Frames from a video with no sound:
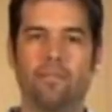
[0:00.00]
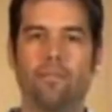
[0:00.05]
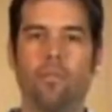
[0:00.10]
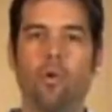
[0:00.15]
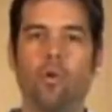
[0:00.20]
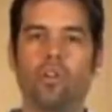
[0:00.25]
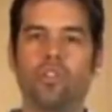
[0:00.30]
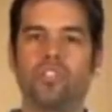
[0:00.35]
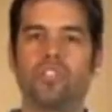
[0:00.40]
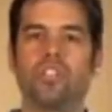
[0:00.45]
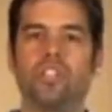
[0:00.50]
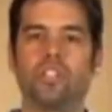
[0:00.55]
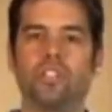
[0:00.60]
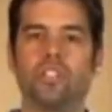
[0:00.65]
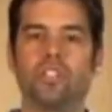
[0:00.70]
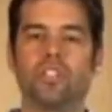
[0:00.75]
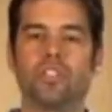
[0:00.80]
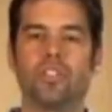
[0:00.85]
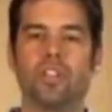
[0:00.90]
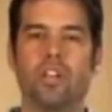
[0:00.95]

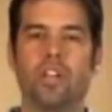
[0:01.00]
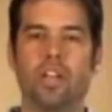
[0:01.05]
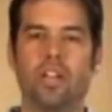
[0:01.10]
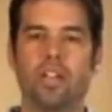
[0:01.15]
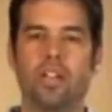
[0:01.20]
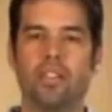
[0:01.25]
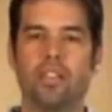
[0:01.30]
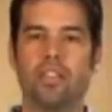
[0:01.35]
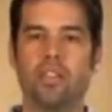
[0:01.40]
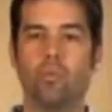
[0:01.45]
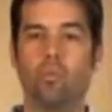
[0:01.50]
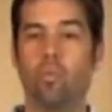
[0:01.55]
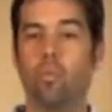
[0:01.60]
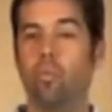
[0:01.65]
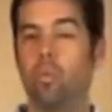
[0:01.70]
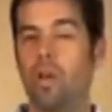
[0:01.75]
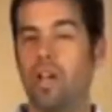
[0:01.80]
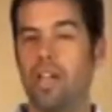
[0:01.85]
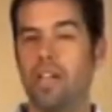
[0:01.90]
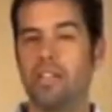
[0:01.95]
forces the
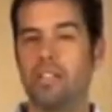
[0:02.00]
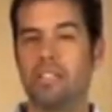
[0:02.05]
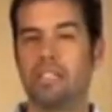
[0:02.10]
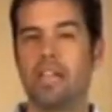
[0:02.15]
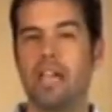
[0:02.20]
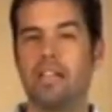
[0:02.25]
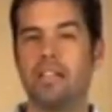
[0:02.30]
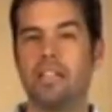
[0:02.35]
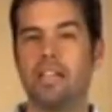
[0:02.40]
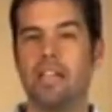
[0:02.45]
inside